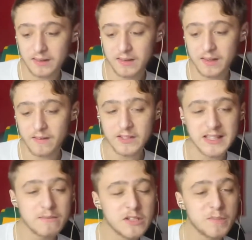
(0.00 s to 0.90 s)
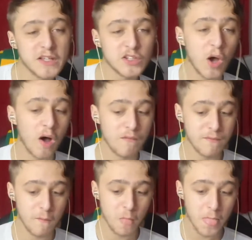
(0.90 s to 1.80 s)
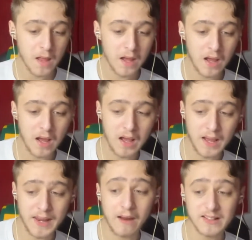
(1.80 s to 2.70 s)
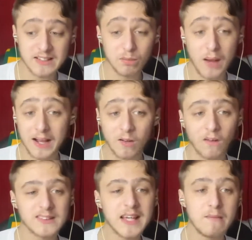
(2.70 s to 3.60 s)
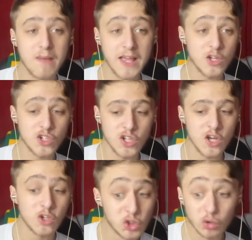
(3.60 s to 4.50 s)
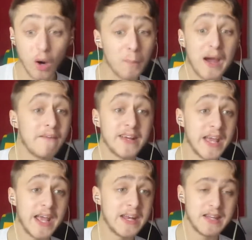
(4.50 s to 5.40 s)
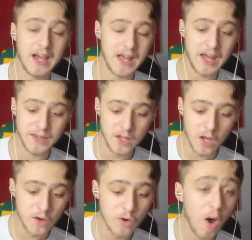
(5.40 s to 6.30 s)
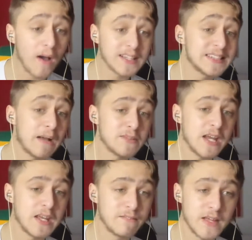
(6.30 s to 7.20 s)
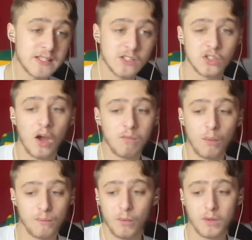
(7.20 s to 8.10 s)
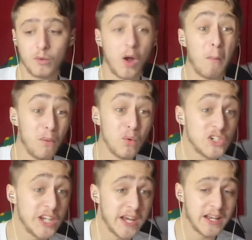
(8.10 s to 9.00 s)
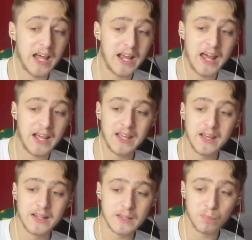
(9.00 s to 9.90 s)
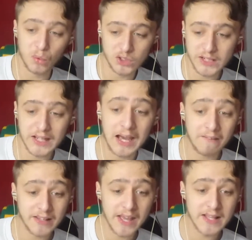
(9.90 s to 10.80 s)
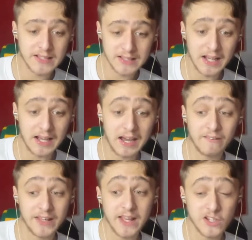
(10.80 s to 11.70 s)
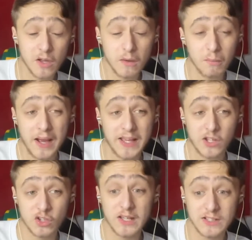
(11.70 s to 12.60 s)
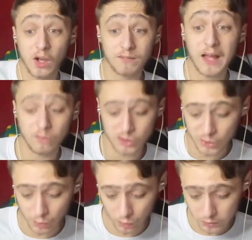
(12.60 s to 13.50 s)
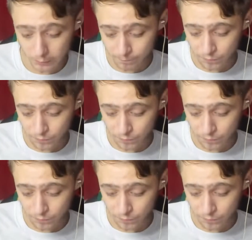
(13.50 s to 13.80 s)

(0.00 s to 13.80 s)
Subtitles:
there seems to be a sort of a narrative where Conte may just drop Harry Kane and not accept any of this sort of what you would call bullshit, like this bullshit that Harry Kane's doing, where he's sort of down tools.